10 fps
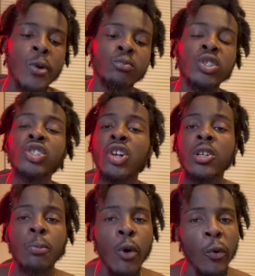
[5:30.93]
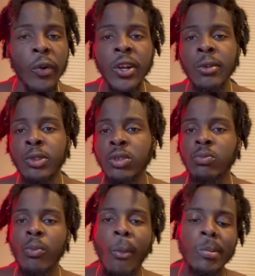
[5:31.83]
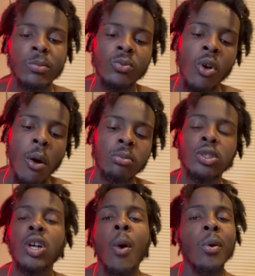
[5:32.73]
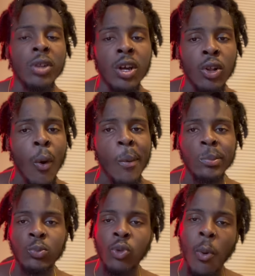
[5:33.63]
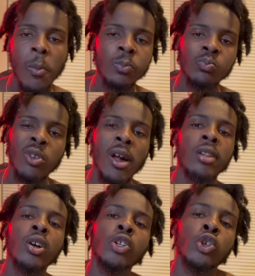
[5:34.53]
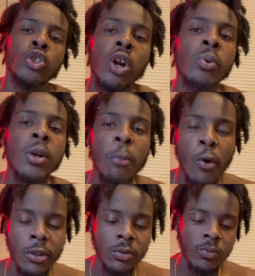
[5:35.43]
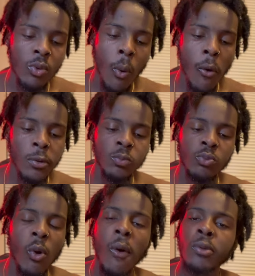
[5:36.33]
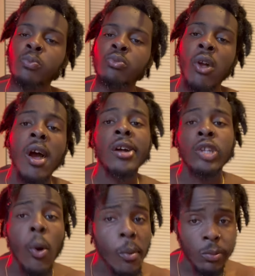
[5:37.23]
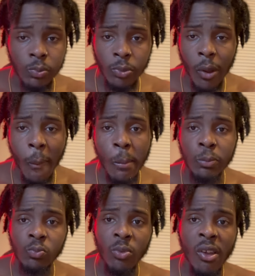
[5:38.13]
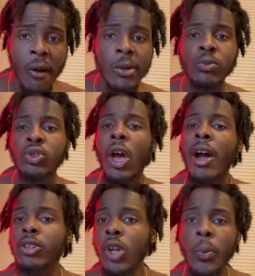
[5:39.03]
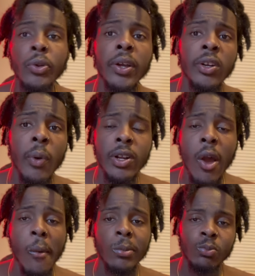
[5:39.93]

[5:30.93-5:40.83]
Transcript: These is pork ribs. I'm gonna say one thing, y'all. I know I told you I don't eat pork. I don't. So how you done when you eat it right now?